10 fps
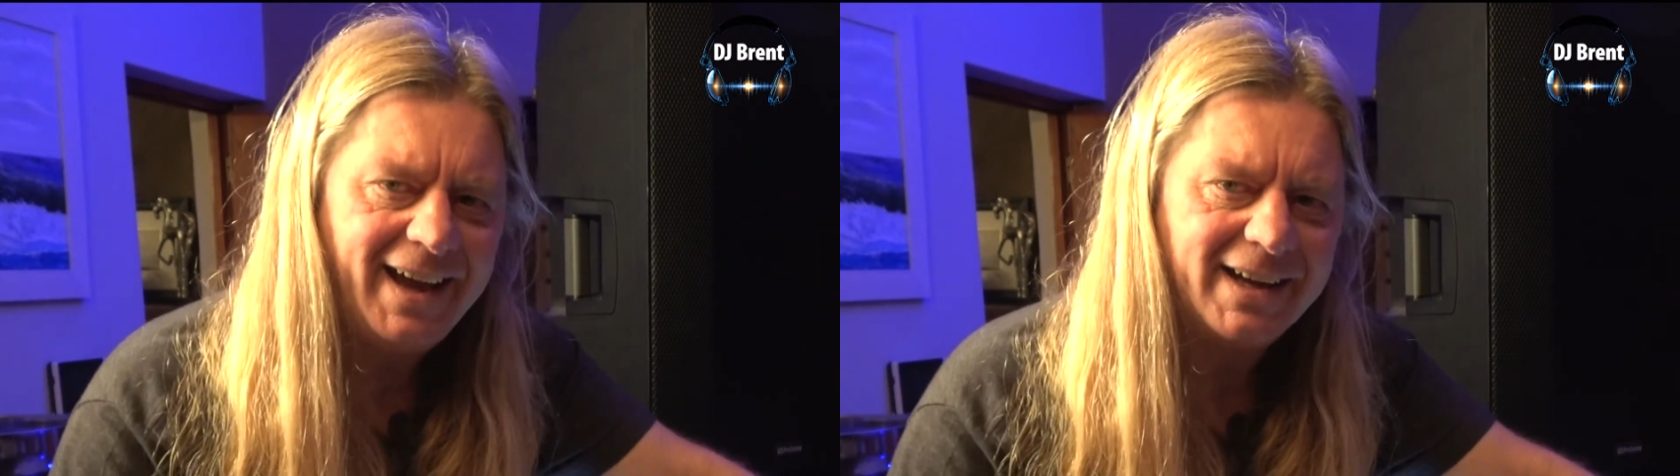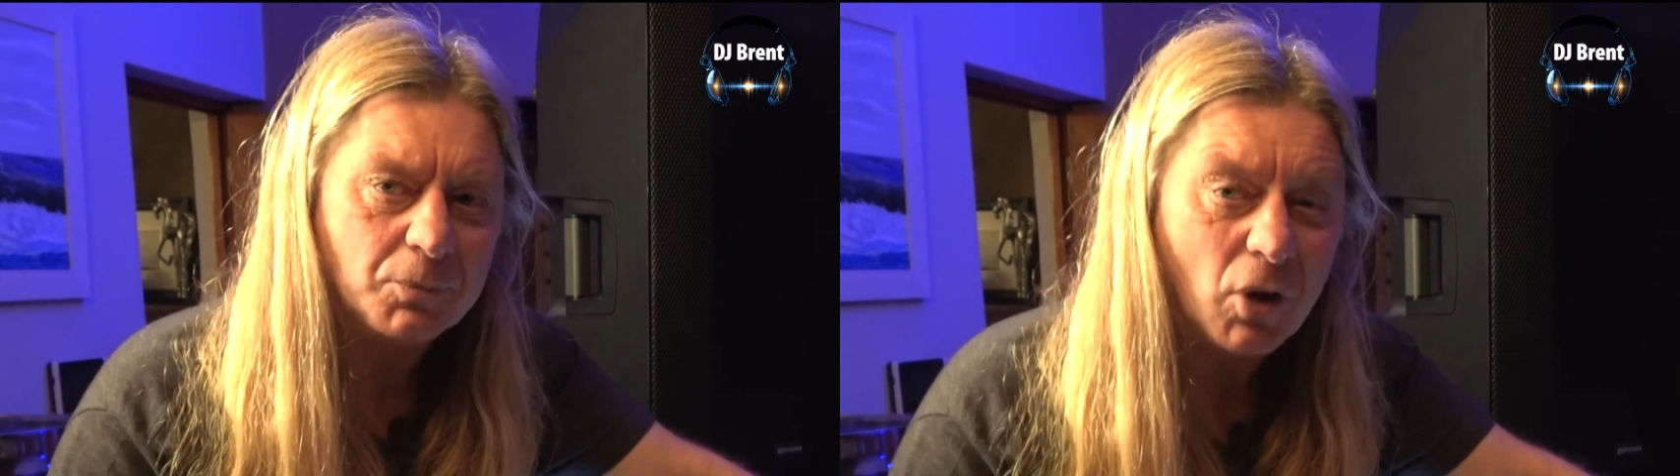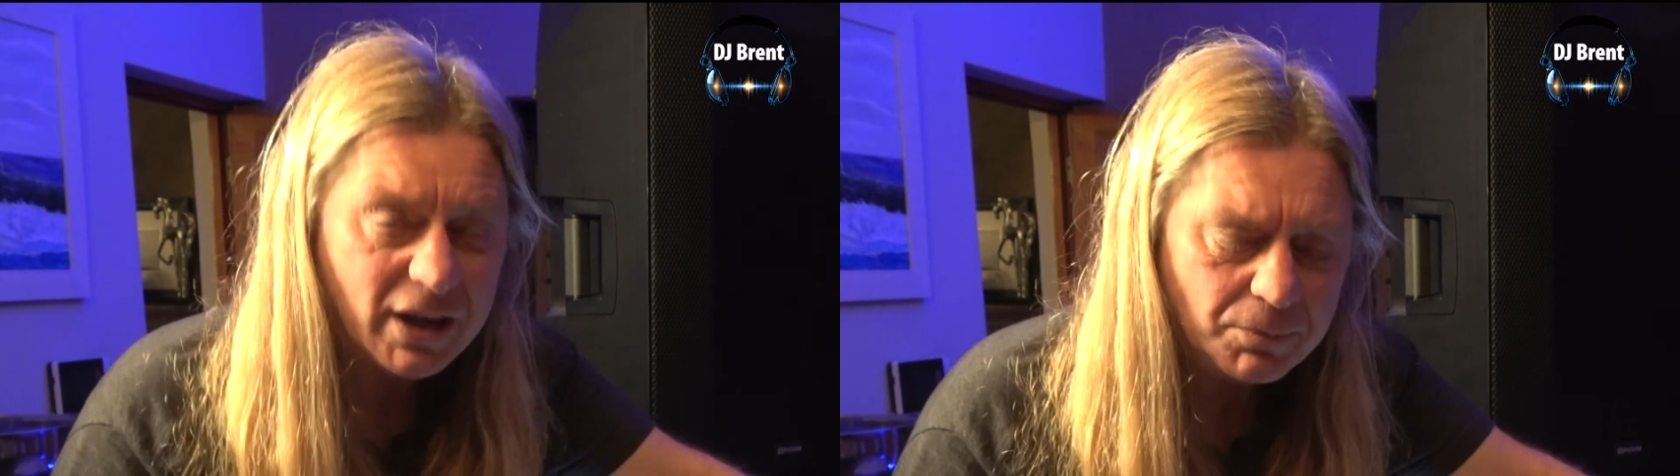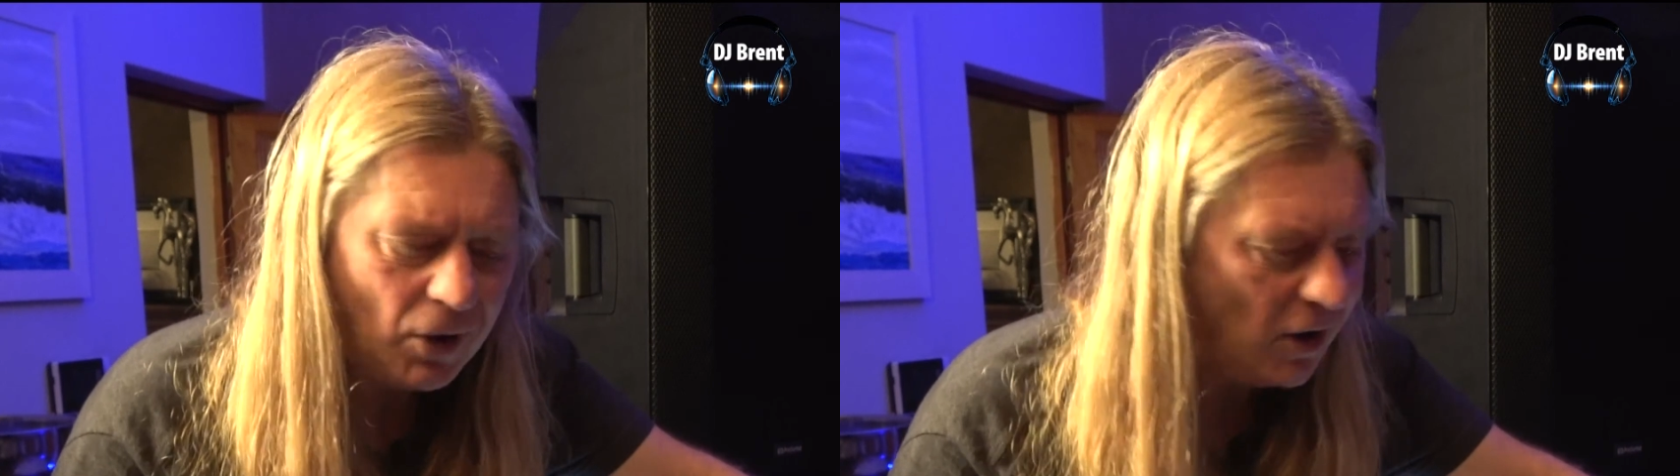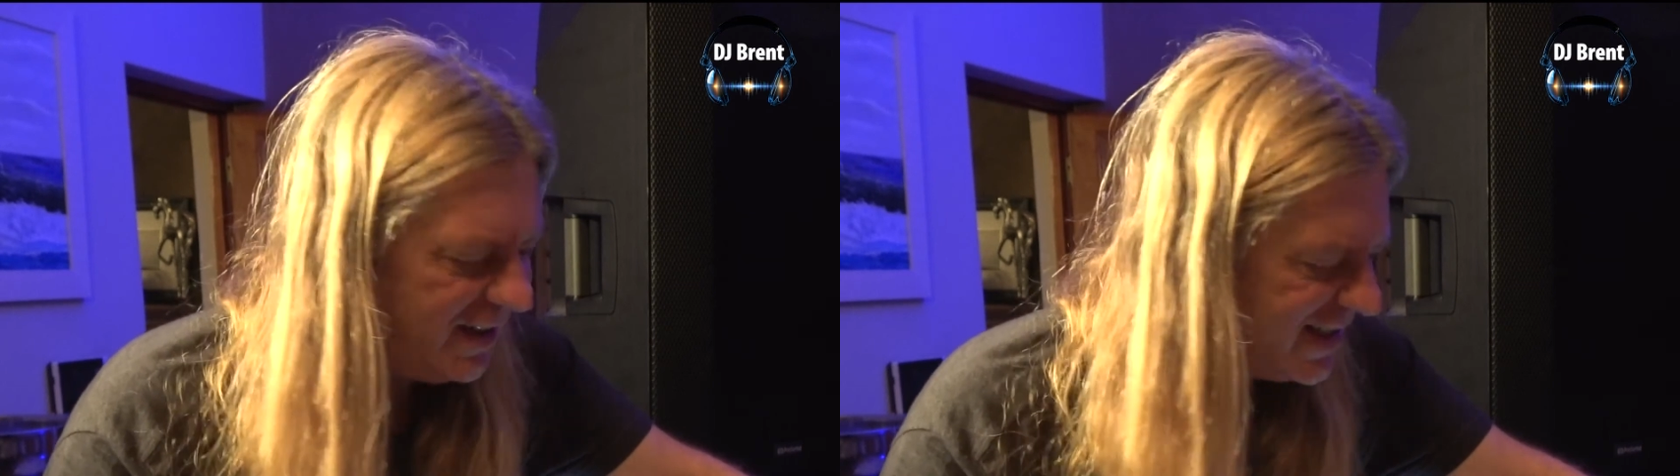our bridal
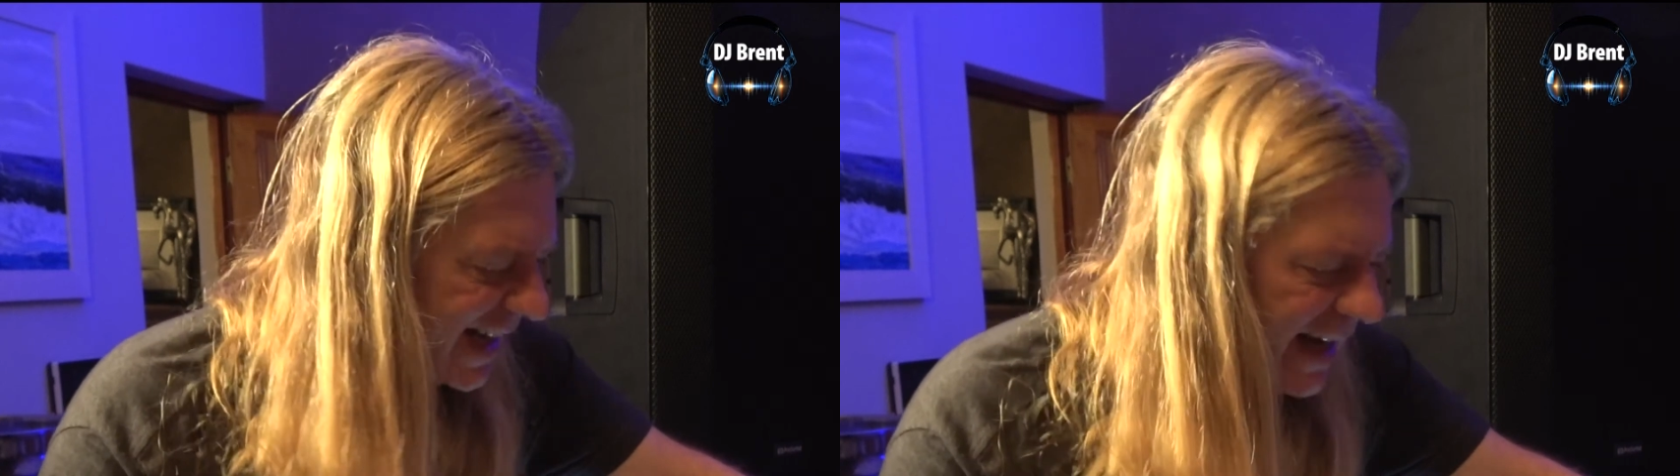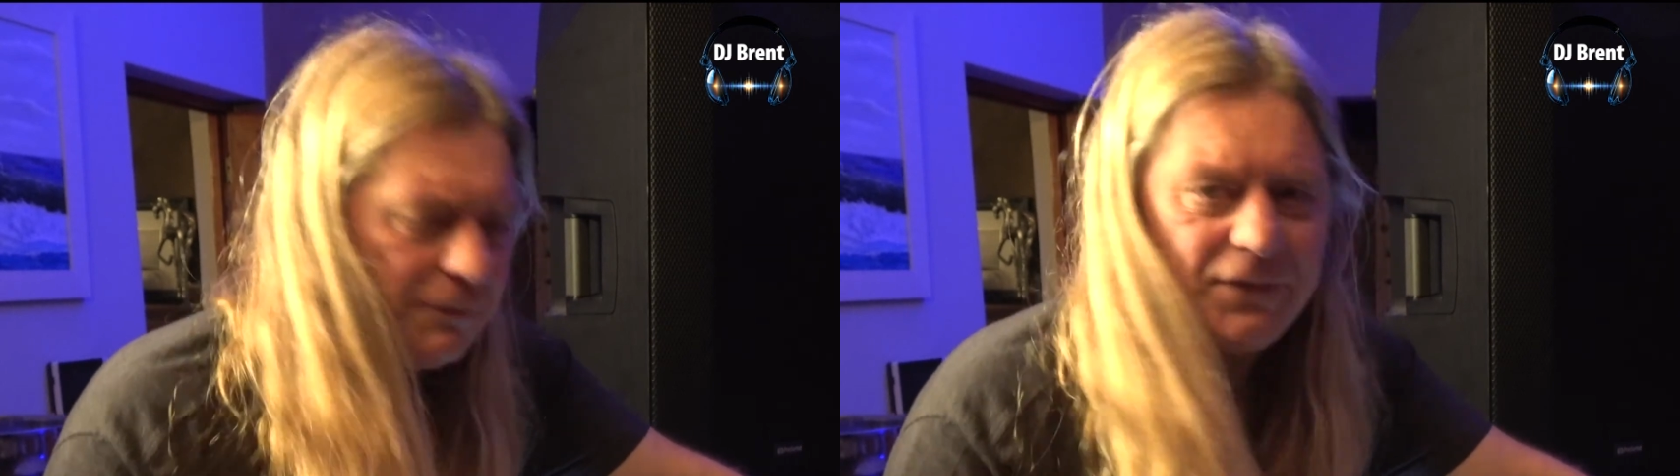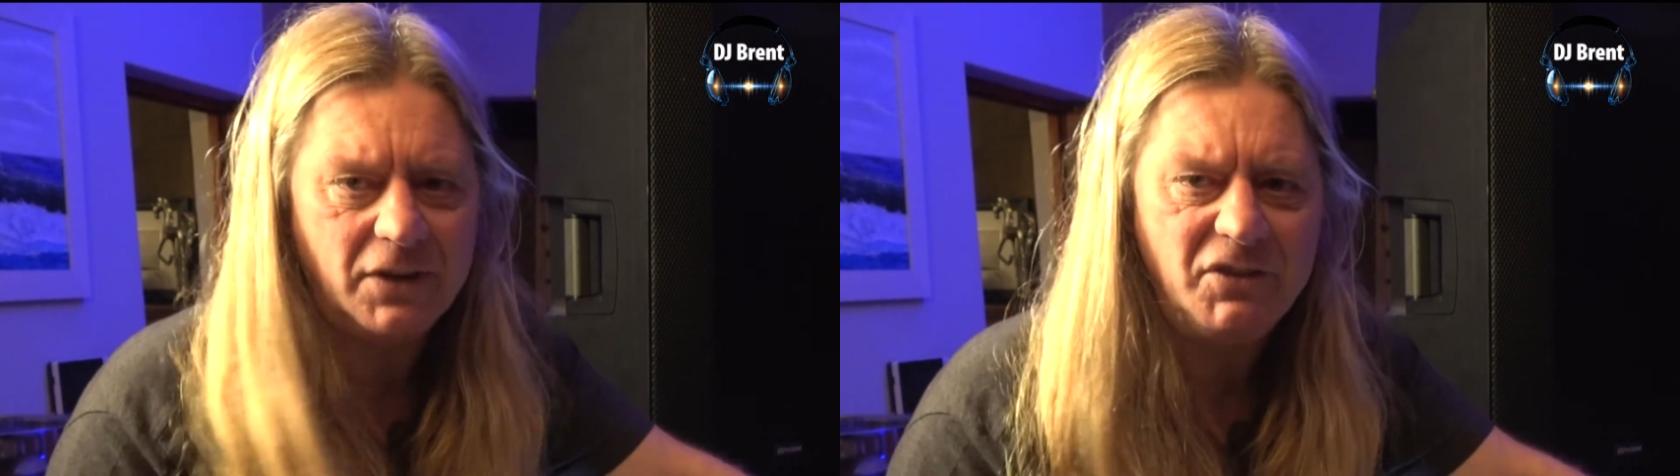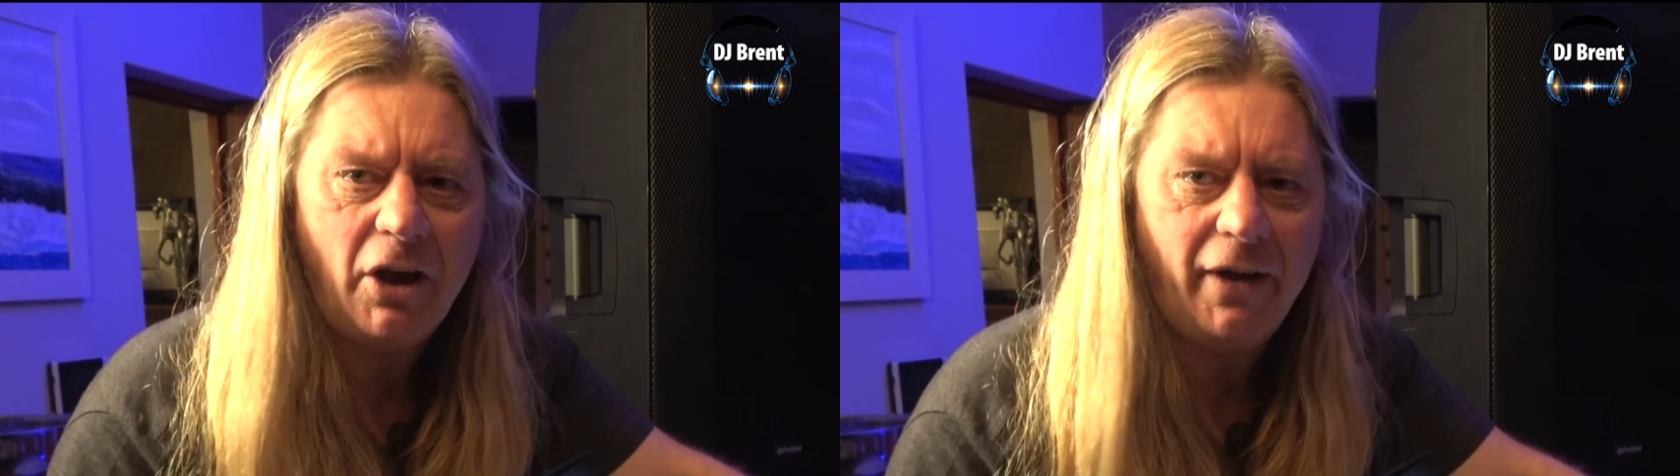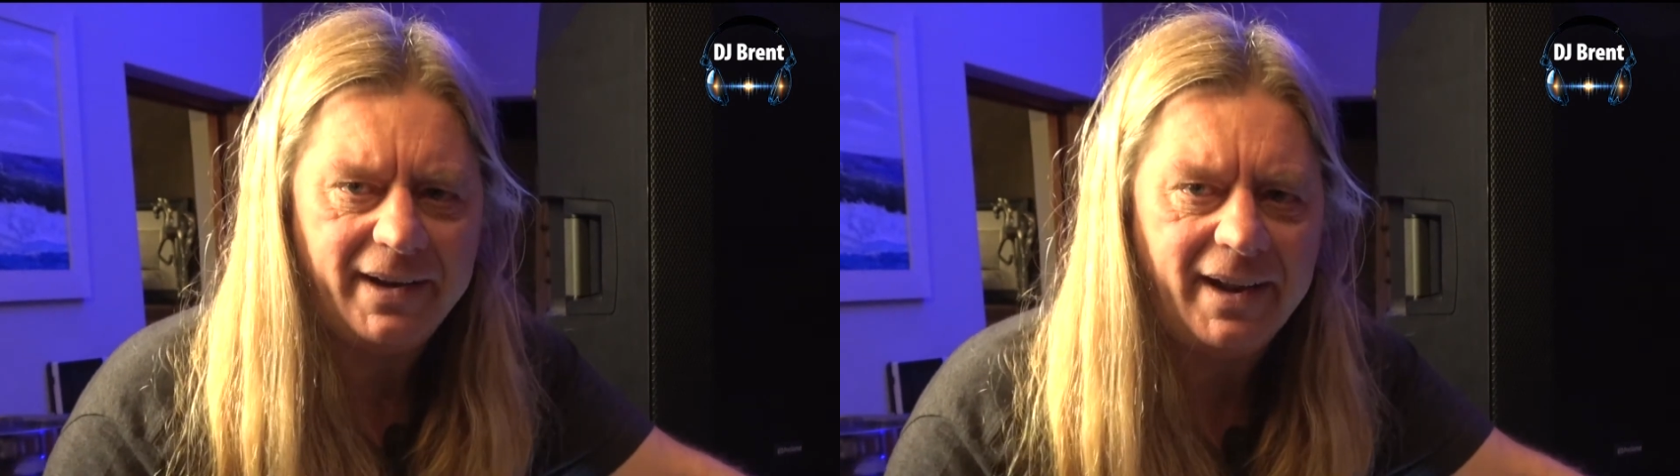parties the comfort of
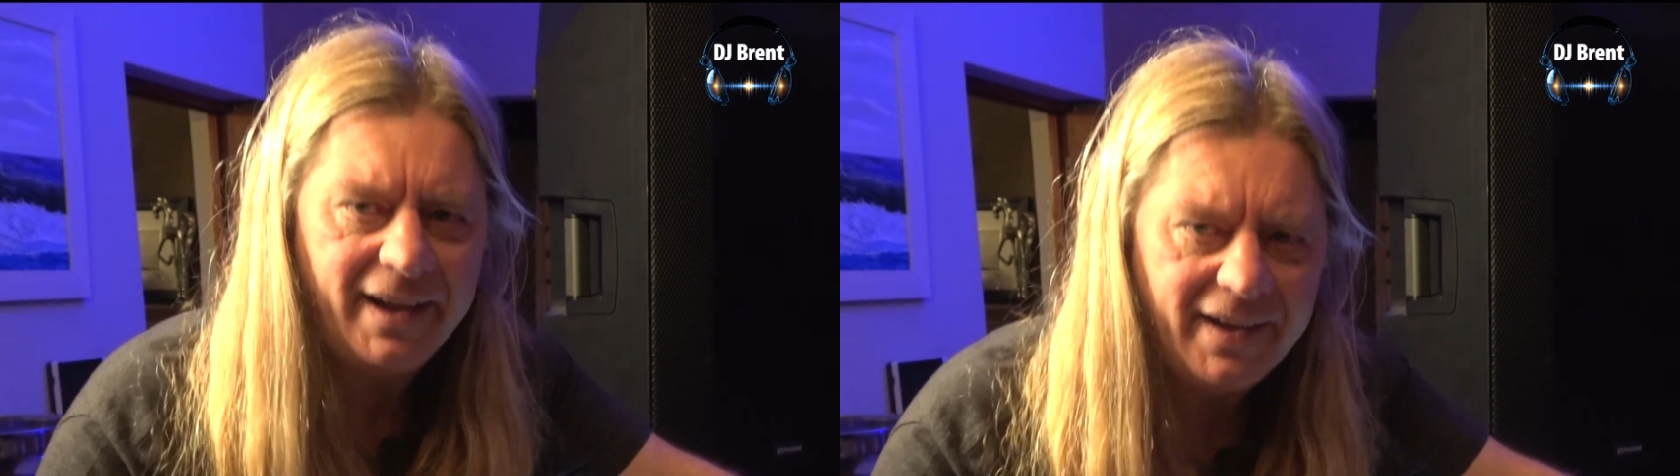knowing